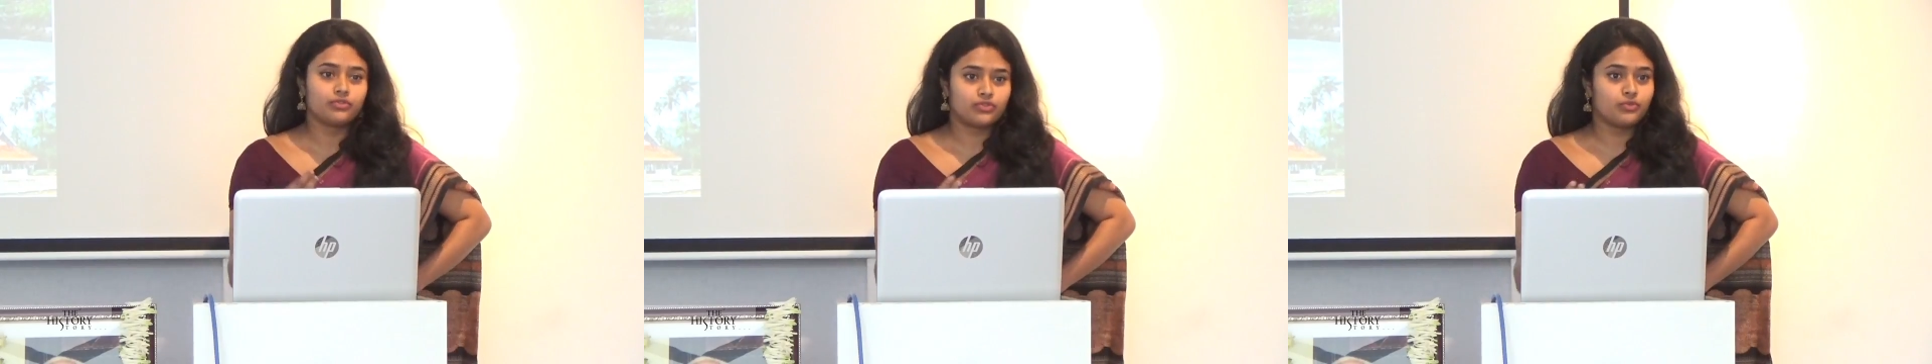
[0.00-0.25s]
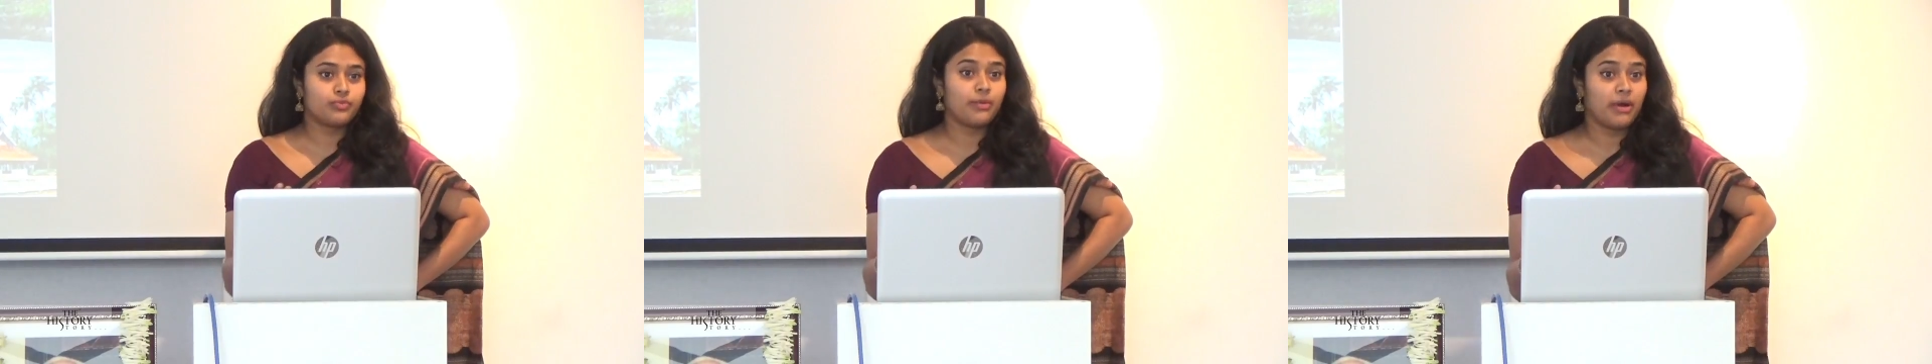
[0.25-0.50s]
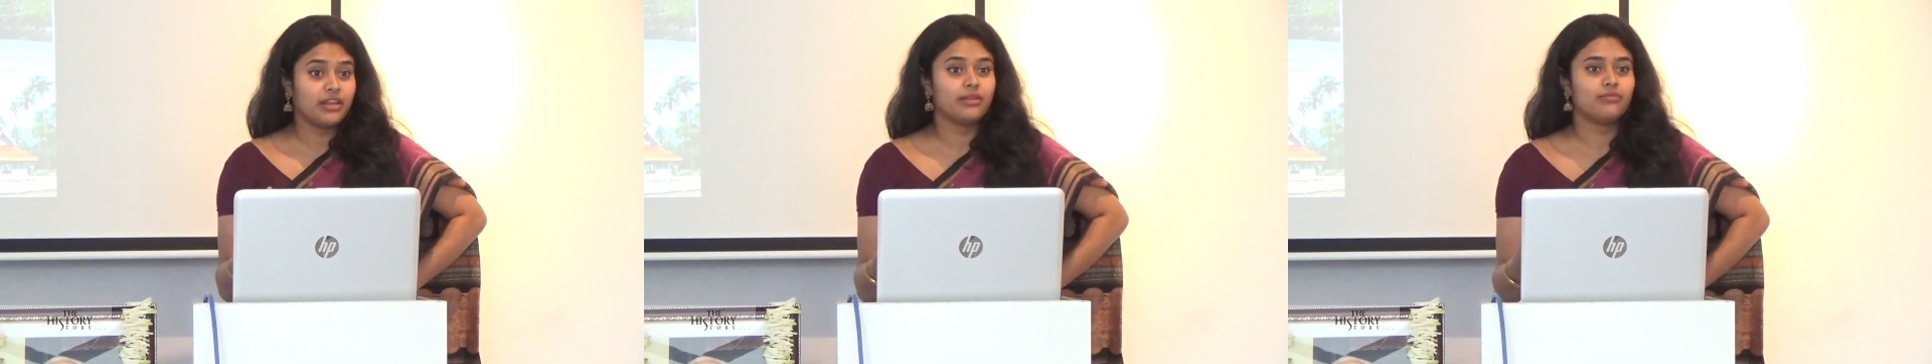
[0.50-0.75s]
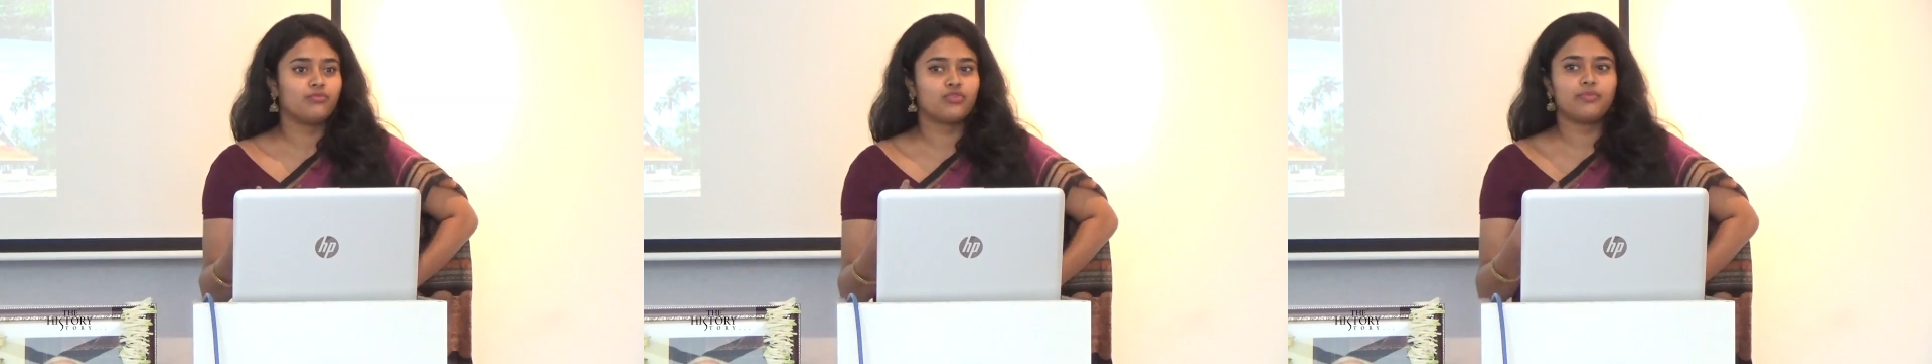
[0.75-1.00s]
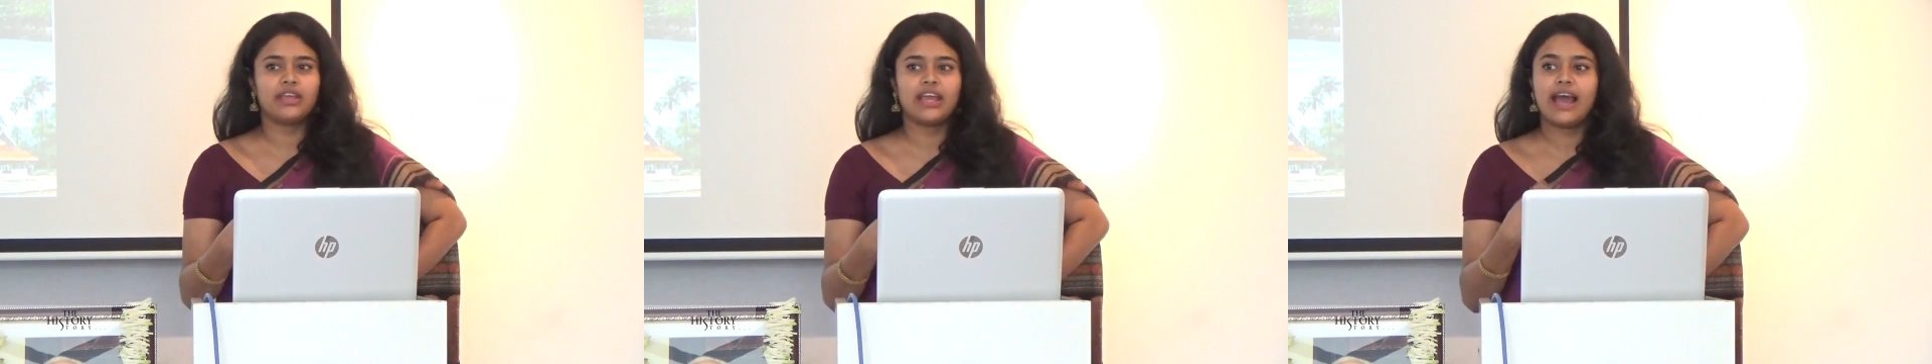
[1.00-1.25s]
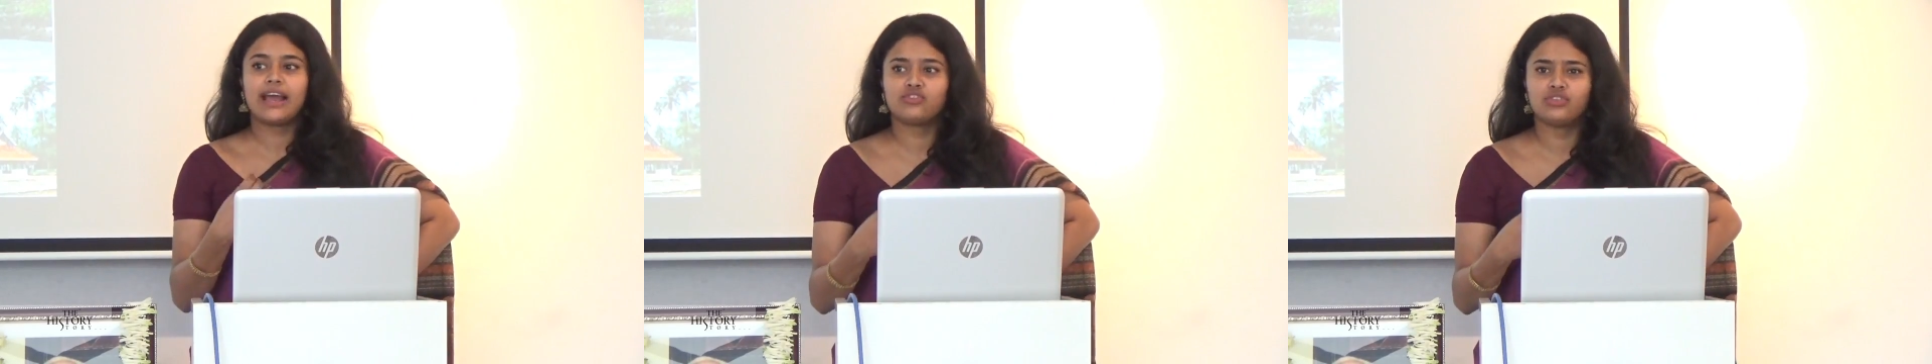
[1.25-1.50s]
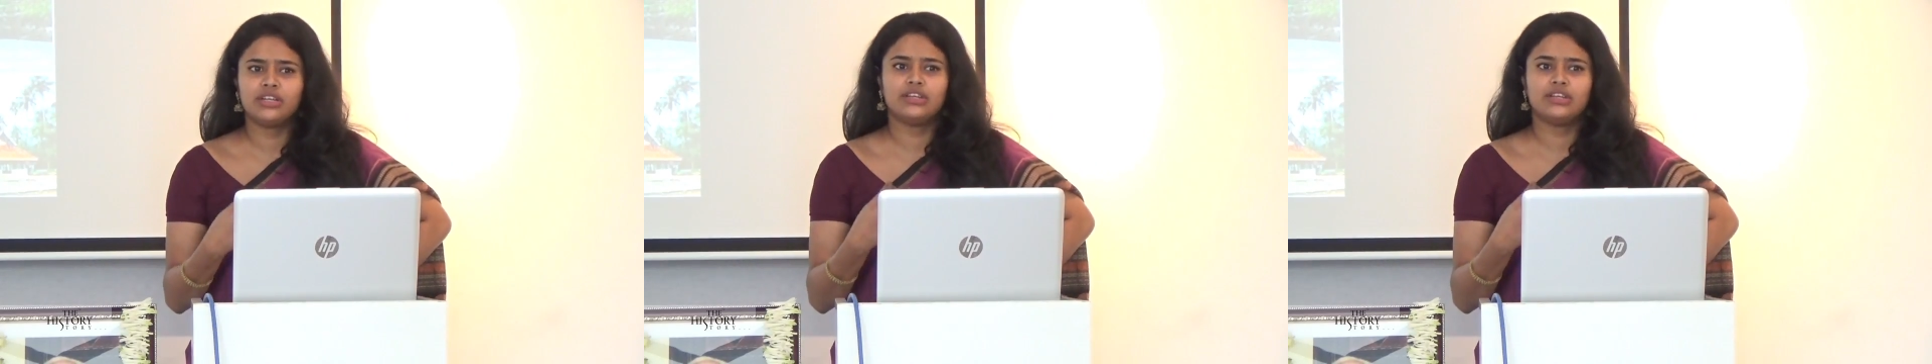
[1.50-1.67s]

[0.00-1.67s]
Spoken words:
Subramanyan would be actually